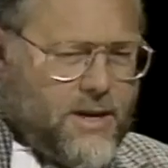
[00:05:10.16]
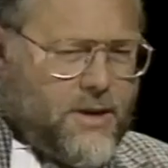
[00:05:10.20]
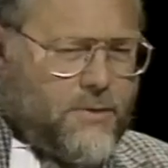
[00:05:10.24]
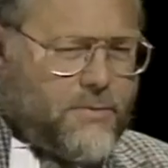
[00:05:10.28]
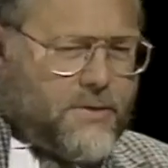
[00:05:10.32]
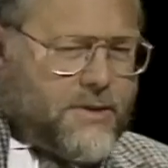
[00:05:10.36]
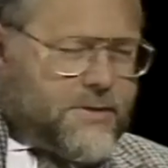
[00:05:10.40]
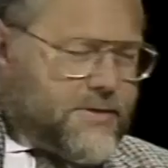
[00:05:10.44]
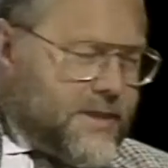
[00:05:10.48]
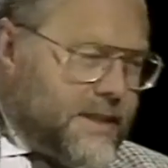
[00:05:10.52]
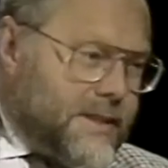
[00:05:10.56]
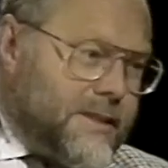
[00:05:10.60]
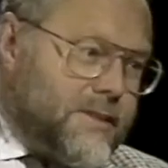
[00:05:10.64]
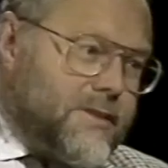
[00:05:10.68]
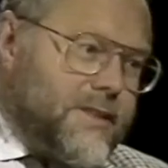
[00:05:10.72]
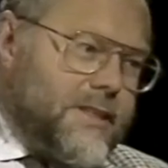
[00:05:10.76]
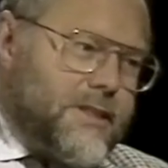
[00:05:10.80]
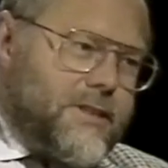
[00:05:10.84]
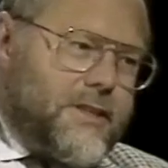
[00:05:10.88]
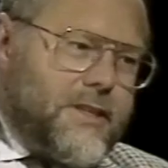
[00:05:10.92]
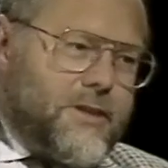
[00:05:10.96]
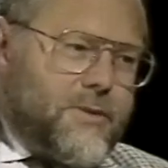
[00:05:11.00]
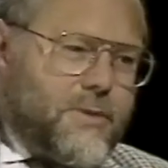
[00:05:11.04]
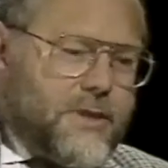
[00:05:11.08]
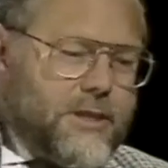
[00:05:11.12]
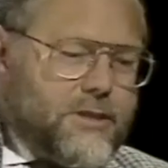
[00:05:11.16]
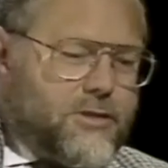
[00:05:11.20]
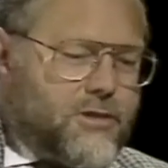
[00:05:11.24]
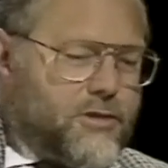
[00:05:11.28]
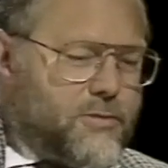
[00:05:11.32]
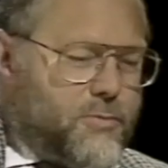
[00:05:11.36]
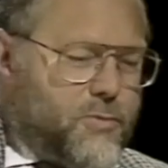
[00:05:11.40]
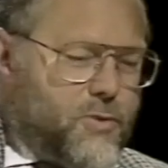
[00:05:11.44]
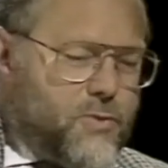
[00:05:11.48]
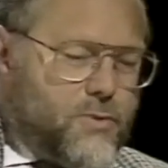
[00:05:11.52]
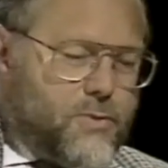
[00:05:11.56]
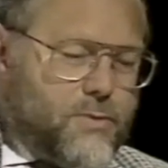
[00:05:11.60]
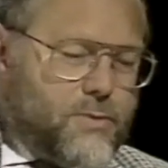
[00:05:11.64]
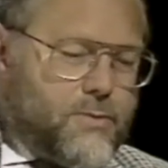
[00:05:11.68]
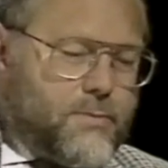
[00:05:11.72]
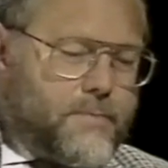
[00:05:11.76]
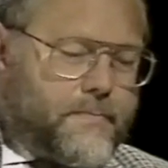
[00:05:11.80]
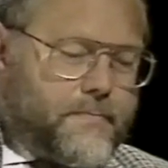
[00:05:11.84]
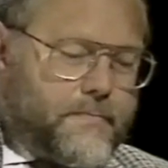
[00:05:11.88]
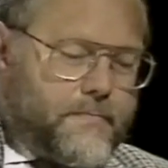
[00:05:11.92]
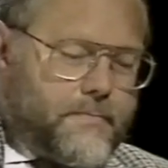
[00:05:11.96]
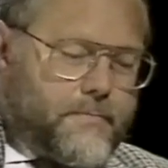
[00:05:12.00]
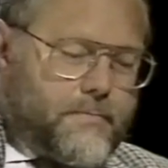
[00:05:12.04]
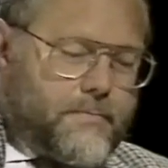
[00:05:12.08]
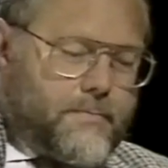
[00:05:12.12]
Well, the sun is actually quite small.
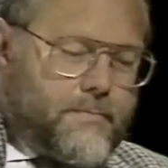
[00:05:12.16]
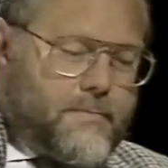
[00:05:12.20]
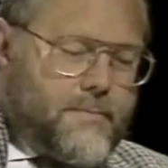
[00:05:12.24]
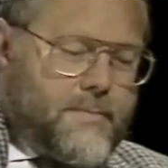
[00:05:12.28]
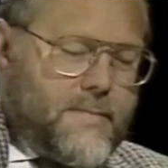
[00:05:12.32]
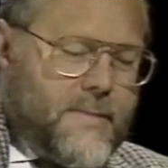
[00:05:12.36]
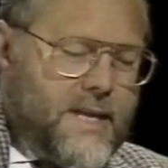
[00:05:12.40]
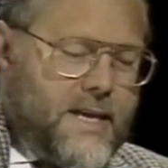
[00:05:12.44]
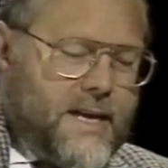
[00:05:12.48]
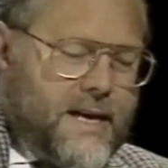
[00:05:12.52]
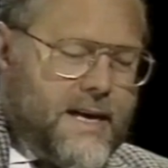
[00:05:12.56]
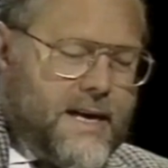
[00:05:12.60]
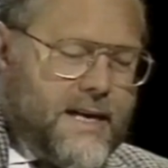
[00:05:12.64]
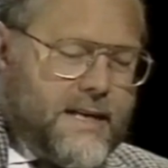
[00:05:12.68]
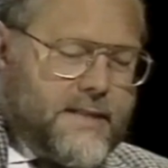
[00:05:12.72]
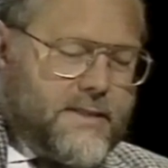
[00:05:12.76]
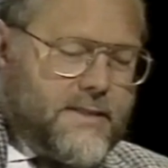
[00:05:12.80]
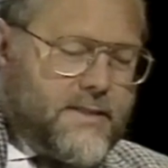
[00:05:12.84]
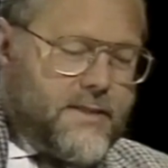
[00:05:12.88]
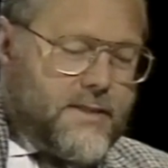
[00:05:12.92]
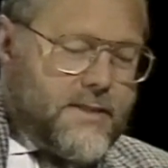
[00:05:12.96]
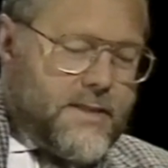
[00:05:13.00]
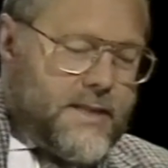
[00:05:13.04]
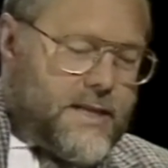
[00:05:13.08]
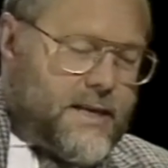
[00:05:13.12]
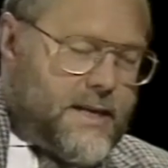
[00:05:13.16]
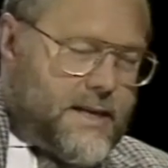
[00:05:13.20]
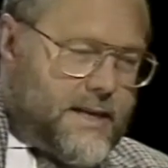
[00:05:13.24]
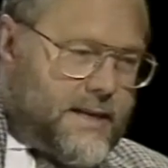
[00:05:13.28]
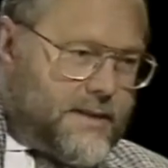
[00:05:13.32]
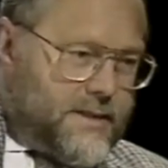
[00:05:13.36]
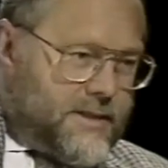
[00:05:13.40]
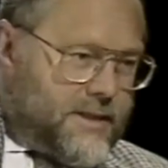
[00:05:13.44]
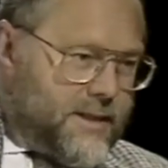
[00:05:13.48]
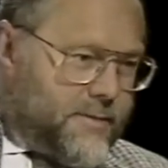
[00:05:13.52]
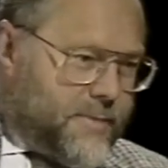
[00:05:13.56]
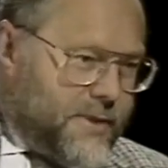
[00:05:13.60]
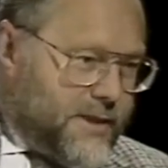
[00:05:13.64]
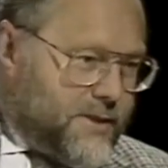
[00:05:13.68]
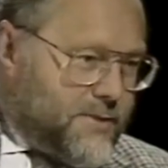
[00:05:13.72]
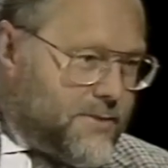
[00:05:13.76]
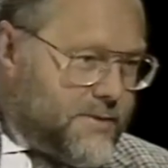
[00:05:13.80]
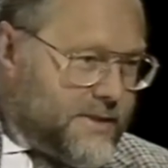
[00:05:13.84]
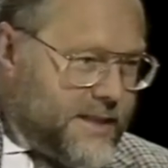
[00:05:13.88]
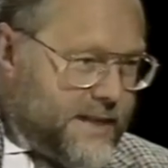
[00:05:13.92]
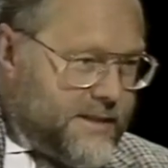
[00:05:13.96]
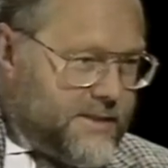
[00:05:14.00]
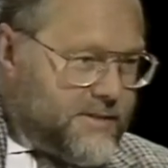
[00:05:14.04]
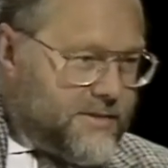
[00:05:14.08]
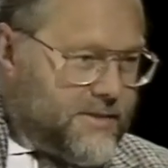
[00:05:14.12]
And at the typical
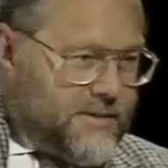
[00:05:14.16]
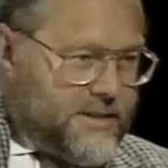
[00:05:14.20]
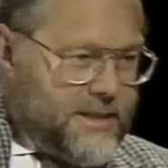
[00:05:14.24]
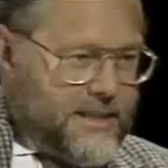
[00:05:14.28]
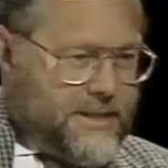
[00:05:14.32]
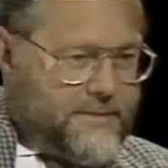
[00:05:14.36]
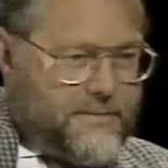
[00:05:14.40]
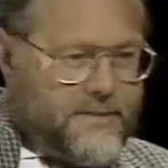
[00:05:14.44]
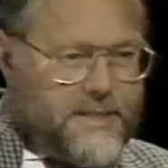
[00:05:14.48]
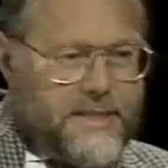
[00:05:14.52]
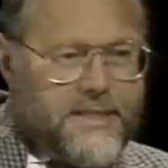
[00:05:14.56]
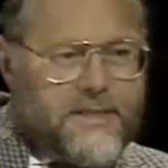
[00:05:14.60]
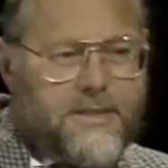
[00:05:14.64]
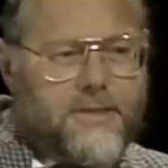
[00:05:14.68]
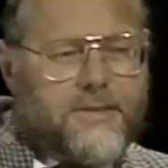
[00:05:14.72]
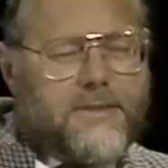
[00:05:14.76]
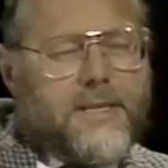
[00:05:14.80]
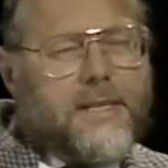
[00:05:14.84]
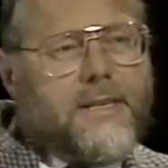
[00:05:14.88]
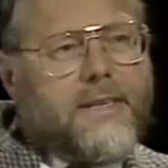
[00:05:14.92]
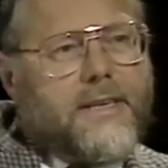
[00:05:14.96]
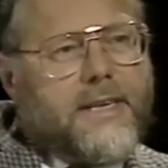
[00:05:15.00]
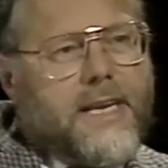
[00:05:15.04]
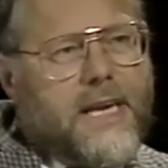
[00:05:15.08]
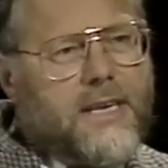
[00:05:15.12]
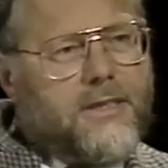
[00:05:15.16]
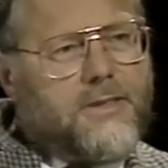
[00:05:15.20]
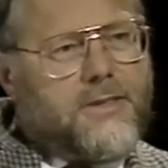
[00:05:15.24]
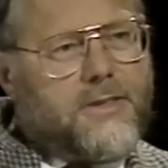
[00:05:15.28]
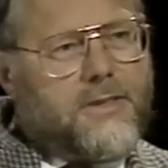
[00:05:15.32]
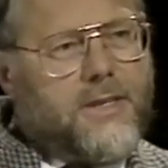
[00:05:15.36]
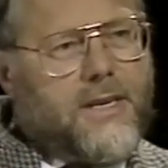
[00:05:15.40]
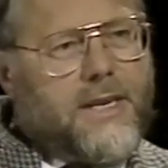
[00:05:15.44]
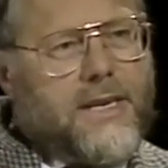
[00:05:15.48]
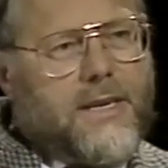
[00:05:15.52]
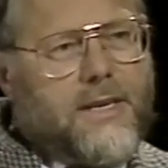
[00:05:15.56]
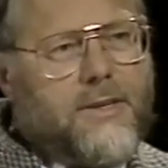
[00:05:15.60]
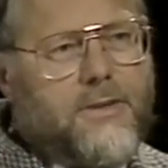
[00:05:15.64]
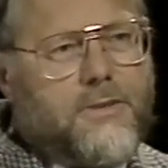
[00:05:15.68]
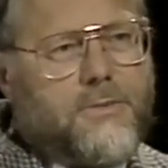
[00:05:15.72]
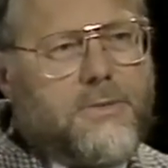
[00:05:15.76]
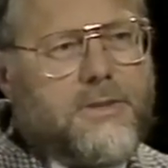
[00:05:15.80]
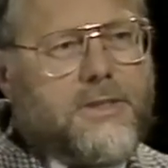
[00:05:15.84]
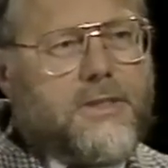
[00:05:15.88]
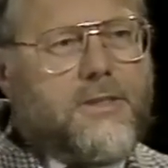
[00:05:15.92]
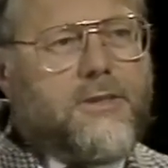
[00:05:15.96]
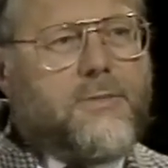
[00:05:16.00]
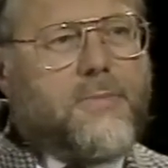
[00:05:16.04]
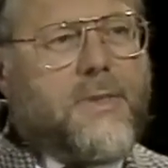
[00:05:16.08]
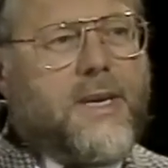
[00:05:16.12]
density of an interstellar gas cloud,
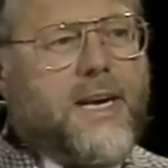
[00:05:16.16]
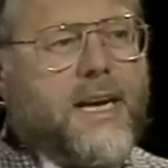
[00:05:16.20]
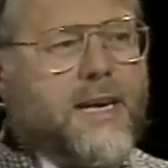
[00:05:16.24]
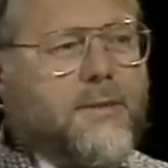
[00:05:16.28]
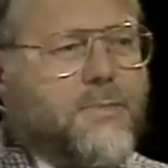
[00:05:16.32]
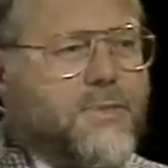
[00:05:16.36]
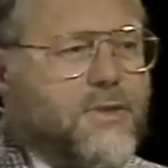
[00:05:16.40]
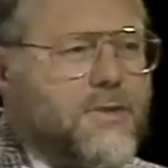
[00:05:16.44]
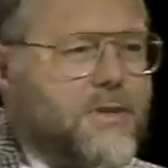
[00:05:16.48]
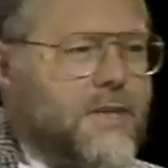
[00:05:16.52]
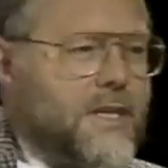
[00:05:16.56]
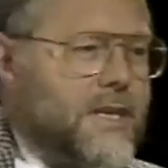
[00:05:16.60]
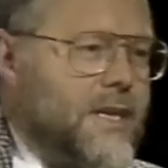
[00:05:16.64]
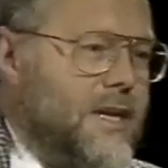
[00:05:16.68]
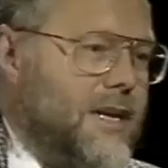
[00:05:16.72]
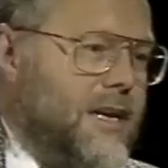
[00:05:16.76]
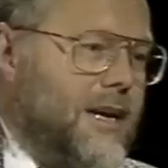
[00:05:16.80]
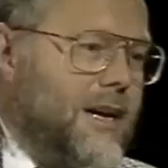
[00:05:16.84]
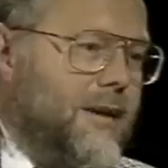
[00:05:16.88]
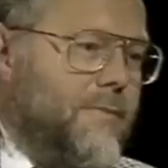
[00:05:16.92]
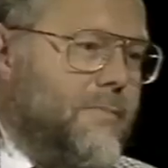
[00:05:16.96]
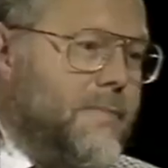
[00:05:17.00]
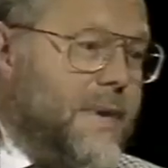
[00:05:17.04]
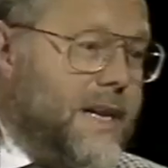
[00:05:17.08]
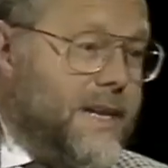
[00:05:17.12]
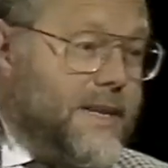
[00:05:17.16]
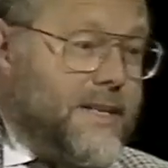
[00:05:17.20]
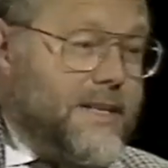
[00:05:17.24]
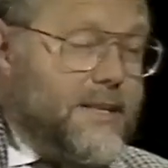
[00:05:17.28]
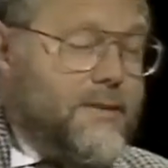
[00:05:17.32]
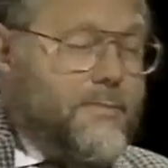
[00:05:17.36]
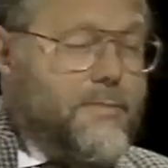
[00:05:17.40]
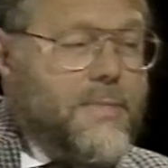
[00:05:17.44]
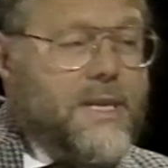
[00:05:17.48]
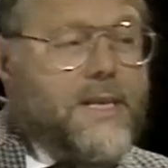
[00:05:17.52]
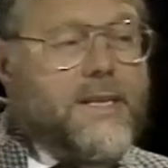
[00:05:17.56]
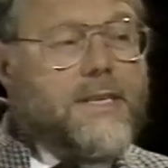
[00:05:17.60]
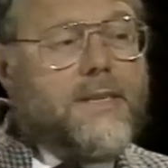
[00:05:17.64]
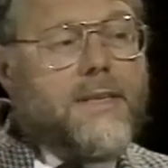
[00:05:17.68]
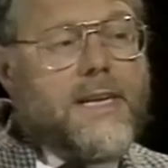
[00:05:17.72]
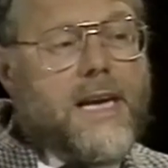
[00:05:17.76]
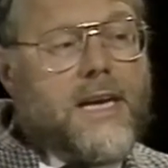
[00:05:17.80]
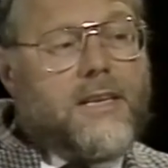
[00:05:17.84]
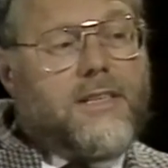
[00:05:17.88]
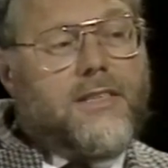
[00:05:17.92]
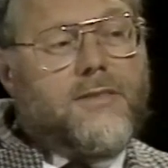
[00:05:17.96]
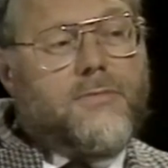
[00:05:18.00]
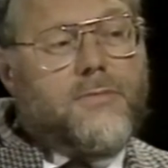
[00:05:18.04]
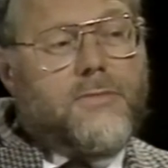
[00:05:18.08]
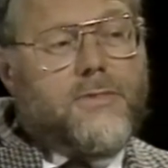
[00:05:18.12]
which is perhaps a million million
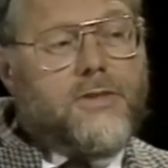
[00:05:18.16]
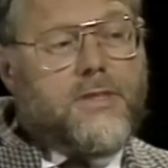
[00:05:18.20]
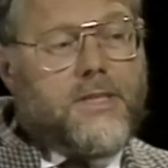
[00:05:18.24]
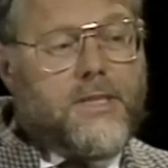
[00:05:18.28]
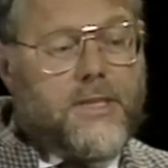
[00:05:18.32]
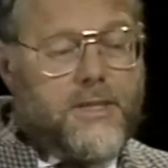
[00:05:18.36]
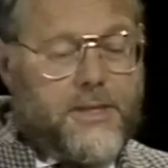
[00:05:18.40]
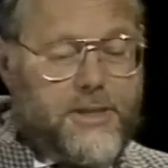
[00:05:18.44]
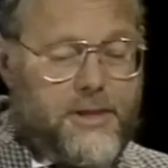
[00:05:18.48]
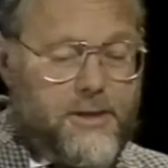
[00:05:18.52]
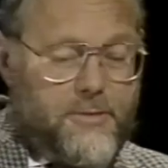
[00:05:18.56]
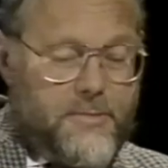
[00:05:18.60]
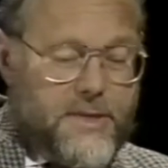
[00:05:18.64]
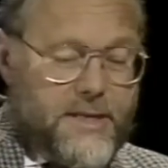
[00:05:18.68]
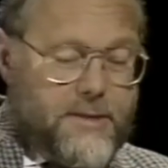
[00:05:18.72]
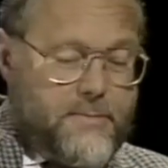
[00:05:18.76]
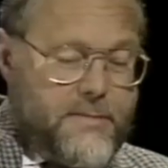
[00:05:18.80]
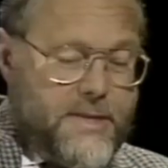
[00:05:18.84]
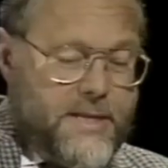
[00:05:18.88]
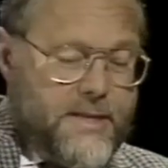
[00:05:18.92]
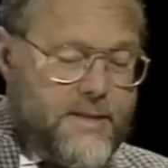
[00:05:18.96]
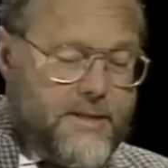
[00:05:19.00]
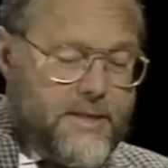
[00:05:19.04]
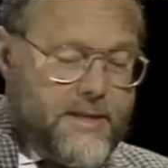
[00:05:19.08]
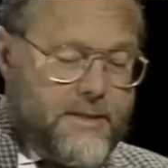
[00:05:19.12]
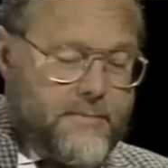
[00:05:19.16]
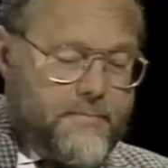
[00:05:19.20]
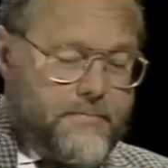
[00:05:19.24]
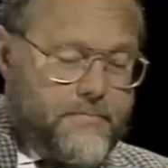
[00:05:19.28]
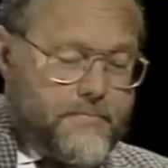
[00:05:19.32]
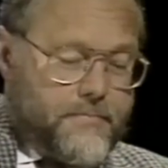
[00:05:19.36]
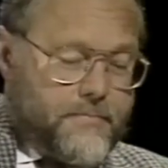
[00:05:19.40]
atoms in a cubic metre,